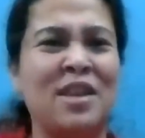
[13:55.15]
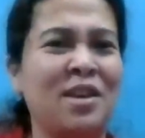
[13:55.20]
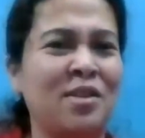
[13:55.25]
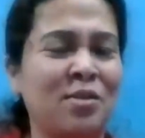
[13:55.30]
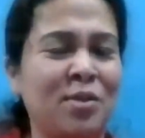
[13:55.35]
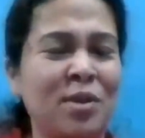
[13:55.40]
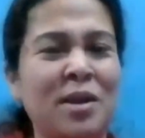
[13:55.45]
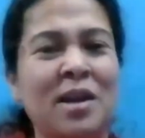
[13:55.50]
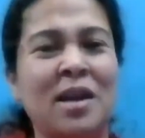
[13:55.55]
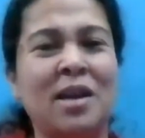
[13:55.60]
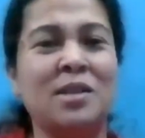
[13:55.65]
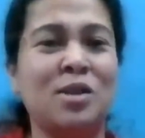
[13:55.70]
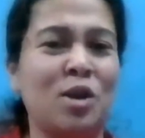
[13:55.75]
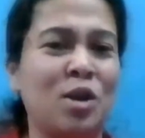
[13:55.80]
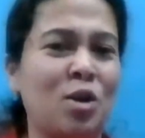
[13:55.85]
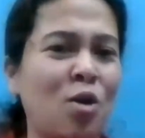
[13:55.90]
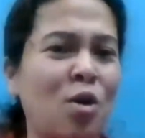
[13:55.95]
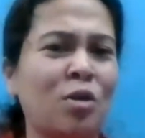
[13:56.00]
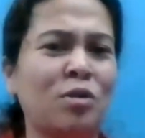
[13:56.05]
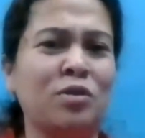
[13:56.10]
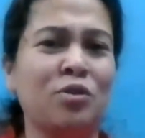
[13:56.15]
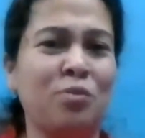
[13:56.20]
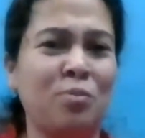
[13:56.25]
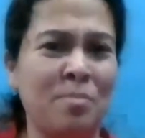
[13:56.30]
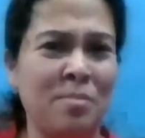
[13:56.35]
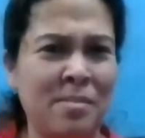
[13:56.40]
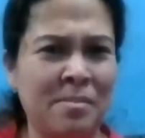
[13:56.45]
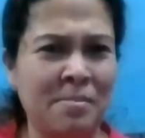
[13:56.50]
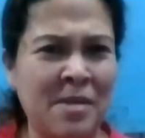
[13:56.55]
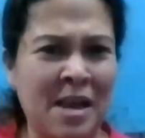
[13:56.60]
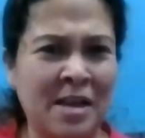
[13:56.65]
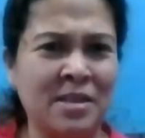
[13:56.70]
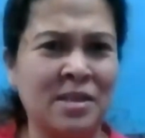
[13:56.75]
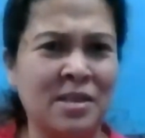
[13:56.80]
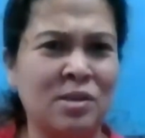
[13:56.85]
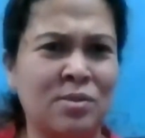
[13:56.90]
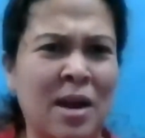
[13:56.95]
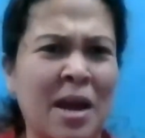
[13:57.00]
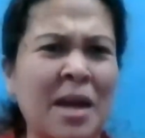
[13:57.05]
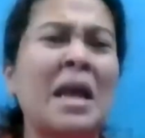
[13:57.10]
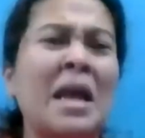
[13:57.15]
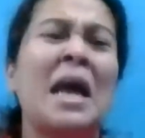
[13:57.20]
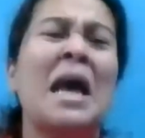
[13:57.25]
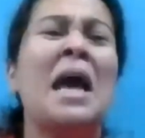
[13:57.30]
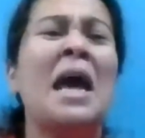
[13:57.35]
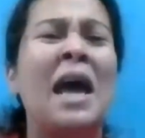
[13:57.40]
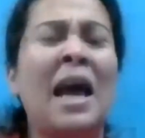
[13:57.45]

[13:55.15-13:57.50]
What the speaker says: They create a lot of mess, right?